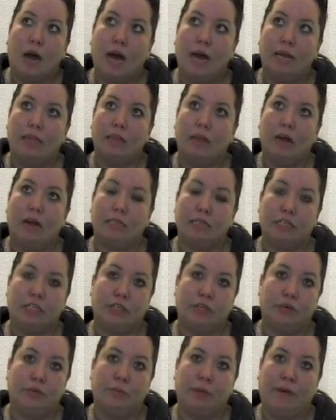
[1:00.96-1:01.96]
I
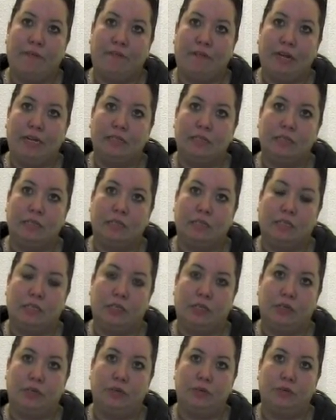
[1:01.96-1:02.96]
lost 2 of my
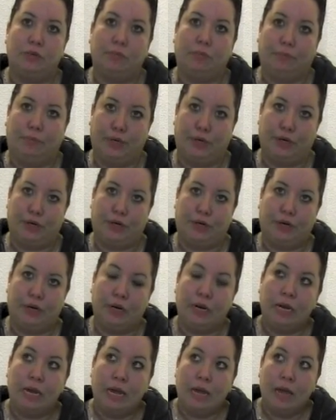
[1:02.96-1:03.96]
friends to
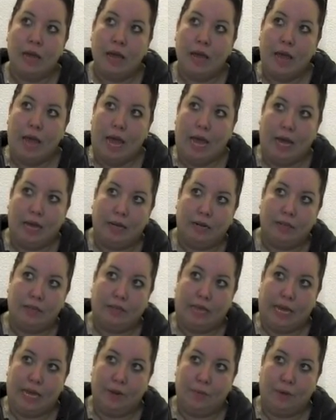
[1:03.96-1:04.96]
murder,
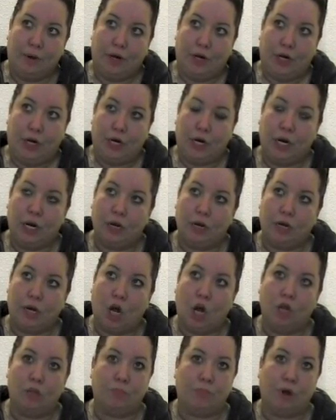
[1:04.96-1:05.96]
and they were
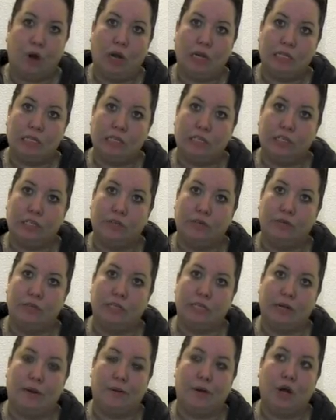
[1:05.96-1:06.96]
called
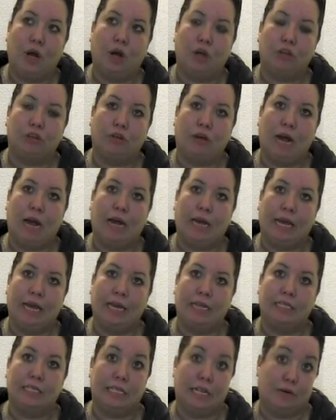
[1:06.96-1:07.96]
prostitutes, they were called
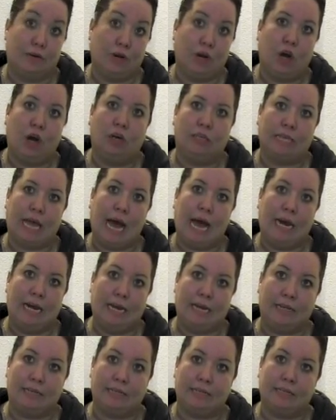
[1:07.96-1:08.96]
crackheads, they were called
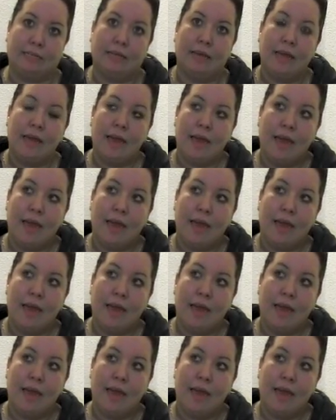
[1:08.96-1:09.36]
addicts.